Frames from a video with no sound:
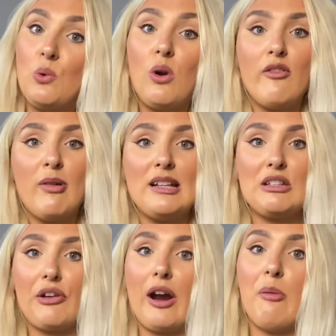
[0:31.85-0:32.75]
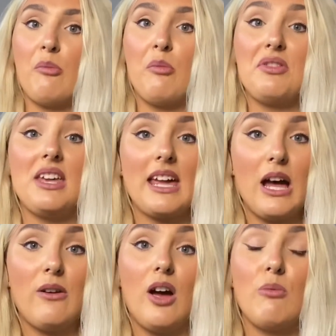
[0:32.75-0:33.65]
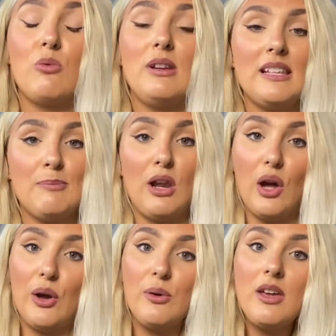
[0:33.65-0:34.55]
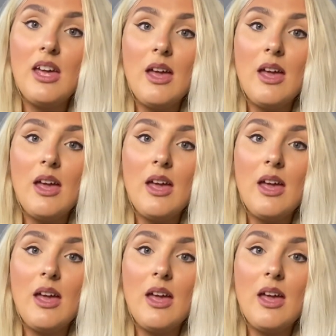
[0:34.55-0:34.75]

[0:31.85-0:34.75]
all over my Instagram. The account I will list below.